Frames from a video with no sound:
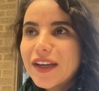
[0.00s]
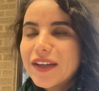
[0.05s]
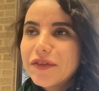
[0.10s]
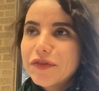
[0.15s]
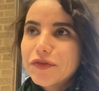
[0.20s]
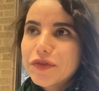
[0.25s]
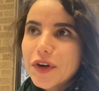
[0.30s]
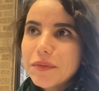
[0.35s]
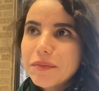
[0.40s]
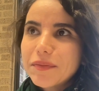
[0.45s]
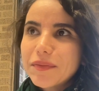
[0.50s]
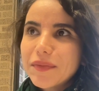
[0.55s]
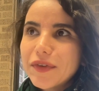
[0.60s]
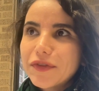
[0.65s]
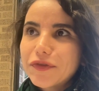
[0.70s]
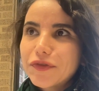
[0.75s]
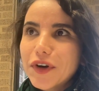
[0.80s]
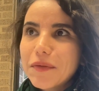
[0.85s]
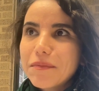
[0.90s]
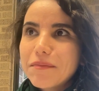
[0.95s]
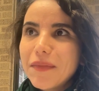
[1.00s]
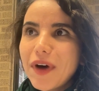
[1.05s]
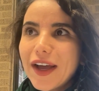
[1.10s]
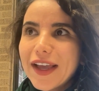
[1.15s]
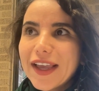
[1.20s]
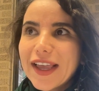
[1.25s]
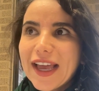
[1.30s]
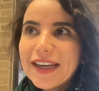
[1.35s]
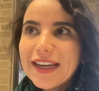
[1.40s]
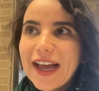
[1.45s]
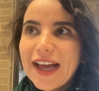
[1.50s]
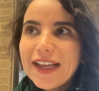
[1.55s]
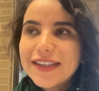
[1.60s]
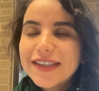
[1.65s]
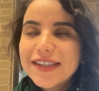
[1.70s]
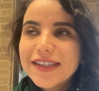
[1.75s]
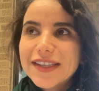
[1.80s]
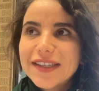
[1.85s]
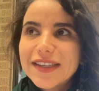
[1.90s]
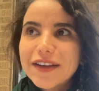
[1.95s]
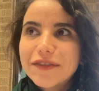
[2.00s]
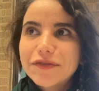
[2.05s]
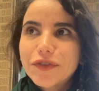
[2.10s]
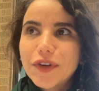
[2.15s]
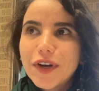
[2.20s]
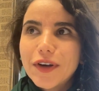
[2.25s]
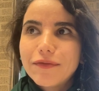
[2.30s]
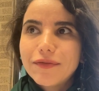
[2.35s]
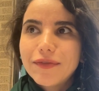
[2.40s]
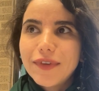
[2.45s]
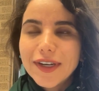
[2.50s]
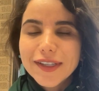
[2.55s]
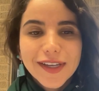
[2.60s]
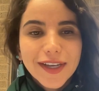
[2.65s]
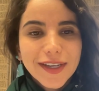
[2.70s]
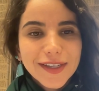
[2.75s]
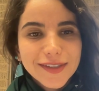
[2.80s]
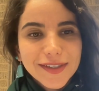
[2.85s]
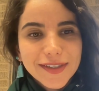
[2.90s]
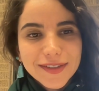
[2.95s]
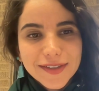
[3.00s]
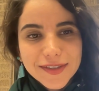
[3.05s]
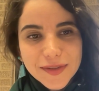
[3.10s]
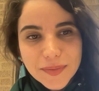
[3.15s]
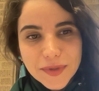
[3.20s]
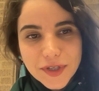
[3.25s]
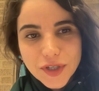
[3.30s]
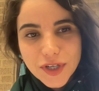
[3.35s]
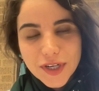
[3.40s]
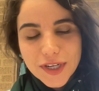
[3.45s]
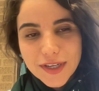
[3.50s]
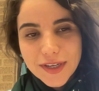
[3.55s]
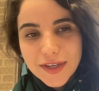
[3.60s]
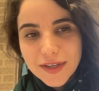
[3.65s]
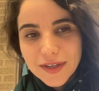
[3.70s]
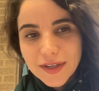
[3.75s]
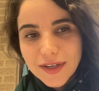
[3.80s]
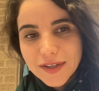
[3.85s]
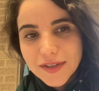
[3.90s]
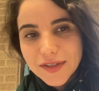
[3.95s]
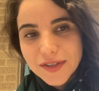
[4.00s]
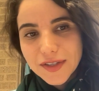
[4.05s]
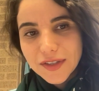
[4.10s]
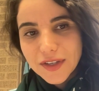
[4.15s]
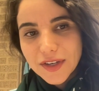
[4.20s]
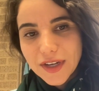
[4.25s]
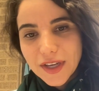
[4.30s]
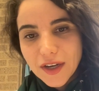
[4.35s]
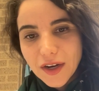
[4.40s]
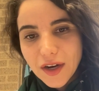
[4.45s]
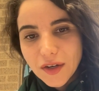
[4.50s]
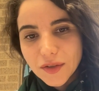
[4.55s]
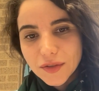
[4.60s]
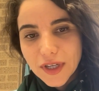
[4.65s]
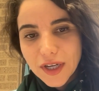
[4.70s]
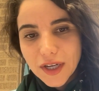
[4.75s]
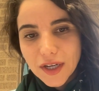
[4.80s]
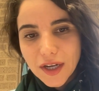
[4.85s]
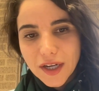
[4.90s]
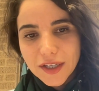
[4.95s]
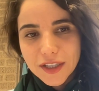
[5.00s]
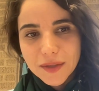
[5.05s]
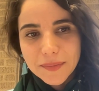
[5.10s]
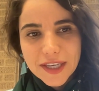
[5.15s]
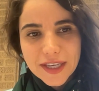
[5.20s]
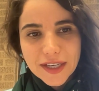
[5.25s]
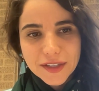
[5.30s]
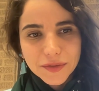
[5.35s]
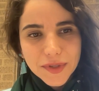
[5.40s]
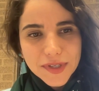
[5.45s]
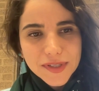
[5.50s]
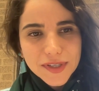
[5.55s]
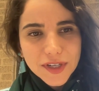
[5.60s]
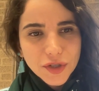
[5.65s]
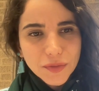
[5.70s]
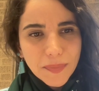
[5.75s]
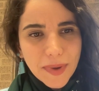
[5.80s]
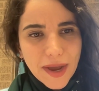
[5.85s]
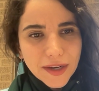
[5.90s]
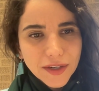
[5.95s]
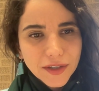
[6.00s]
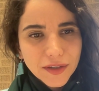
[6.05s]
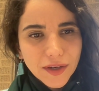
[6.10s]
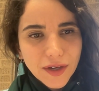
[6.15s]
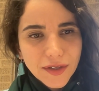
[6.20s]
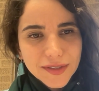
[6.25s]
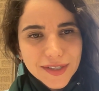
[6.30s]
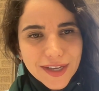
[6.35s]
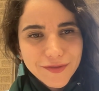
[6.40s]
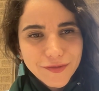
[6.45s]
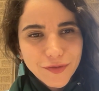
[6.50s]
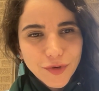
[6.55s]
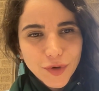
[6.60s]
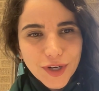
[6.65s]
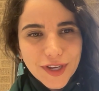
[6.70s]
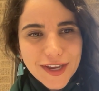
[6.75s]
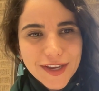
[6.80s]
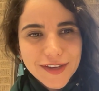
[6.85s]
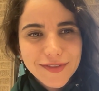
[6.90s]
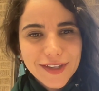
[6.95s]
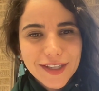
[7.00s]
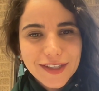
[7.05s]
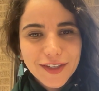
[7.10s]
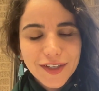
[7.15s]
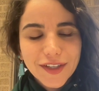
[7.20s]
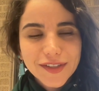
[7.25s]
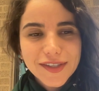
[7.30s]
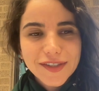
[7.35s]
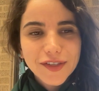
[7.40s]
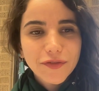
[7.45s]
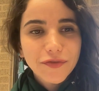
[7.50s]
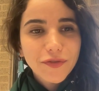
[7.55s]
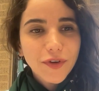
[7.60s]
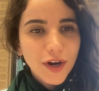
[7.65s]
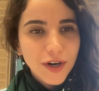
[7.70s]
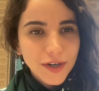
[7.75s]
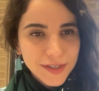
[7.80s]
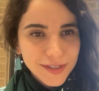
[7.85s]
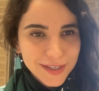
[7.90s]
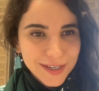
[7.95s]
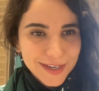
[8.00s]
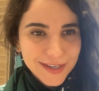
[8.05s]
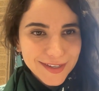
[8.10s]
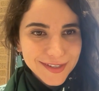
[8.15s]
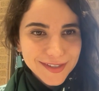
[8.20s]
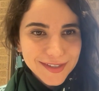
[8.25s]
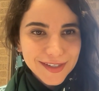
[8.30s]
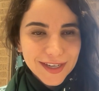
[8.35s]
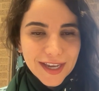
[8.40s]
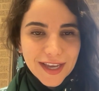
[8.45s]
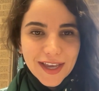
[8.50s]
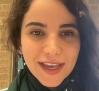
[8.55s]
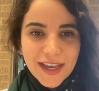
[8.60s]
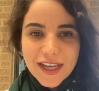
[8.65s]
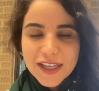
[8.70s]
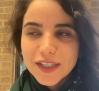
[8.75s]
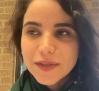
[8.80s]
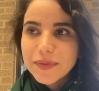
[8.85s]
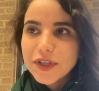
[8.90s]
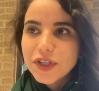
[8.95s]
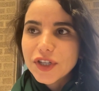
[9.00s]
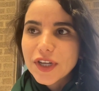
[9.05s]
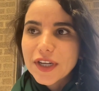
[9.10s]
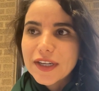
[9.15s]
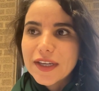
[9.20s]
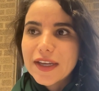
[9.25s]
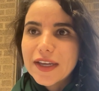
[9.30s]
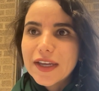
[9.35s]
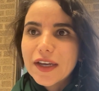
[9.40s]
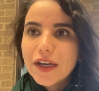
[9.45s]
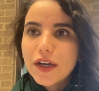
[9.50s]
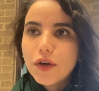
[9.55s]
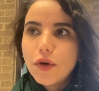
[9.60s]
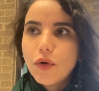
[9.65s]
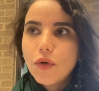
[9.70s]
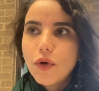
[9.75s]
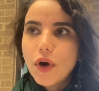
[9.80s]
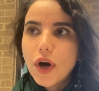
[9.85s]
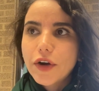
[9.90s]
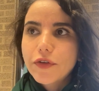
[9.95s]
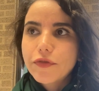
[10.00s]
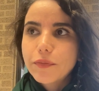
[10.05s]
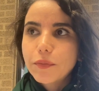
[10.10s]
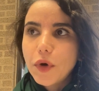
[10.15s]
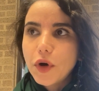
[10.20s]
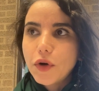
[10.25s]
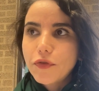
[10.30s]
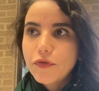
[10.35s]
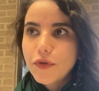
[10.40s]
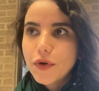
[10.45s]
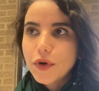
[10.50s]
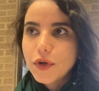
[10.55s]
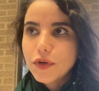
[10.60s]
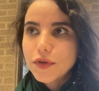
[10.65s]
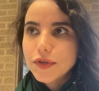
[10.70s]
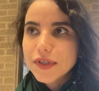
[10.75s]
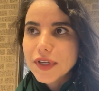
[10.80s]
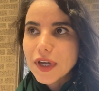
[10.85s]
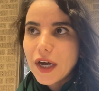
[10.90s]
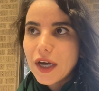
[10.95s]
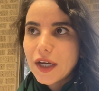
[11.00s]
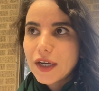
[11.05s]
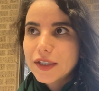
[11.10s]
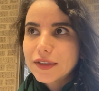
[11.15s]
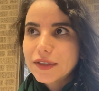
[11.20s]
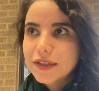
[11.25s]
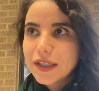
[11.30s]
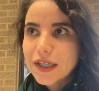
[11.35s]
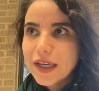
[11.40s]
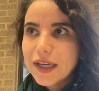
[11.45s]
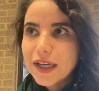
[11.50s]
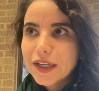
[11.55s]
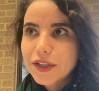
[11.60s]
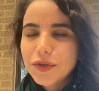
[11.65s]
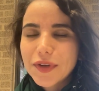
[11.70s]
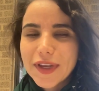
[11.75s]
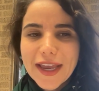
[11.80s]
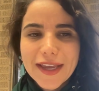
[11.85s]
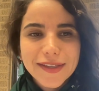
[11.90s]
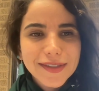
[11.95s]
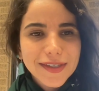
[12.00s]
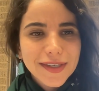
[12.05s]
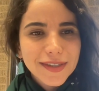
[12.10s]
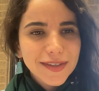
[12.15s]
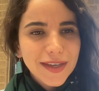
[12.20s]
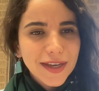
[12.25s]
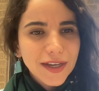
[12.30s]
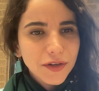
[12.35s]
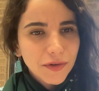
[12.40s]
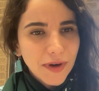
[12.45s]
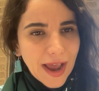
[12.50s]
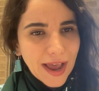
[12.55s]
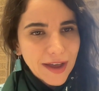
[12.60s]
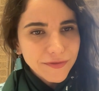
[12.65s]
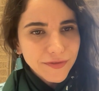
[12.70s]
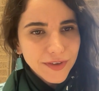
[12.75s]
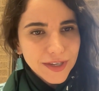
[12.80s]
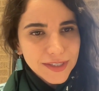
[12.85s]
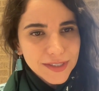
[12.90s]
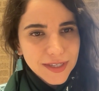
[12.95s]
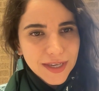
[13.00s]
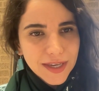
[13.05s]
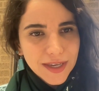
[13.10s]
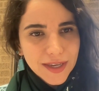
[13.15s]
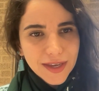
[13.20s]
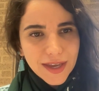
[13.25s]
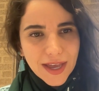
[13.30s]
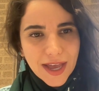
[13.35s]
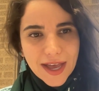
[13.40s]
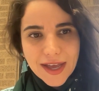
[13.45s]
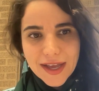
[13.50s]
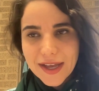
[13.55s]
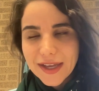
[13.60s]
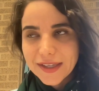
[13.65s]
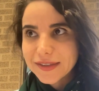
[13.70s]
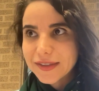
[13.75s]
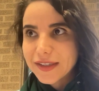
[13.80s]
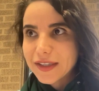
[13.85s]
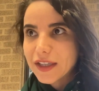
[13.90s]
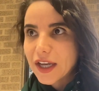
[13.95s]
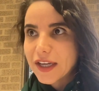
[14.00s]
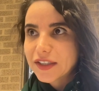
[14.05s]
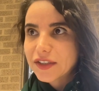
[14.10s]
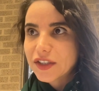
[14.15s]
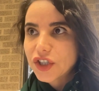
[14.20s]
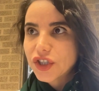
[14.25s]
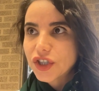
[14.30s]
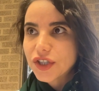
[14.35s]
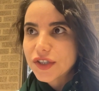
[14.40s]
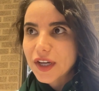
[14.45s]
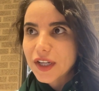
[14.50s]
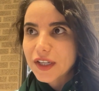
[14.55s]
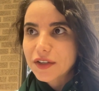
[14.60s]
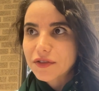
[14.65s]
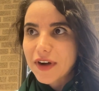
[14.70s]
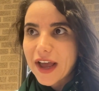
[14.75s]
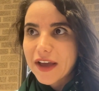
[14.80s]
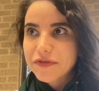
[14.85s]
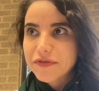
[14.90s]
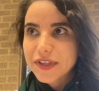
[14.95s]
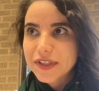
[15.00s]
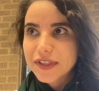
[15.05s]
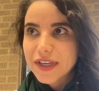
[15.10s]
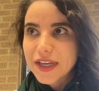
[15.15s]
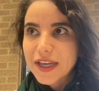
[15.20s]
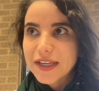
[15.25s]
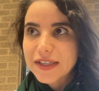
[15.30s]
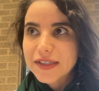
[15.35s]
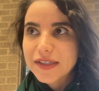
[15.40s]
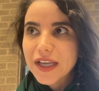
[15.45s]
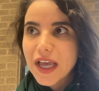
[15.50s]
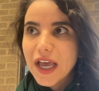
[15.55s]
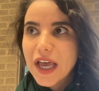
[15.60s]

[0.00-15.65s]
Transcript: from my analysis and from what I did, especially considering all the academic and research background and working with lots of artists, especially who are more focused on creating the graffiti and like digital graffitis